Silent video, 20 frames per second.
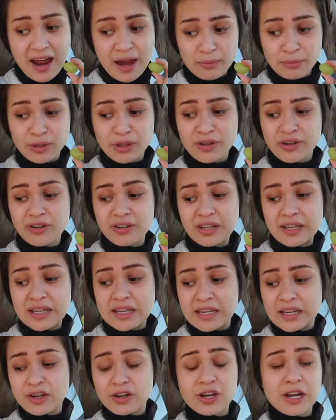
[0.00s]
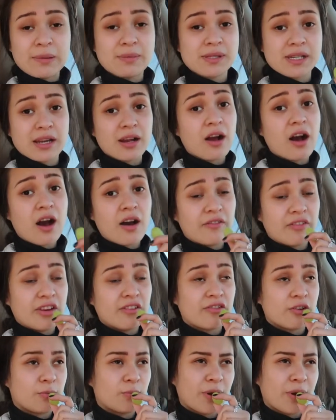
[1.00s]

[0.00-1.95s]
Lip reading: I'm literally eating grapes and coffee for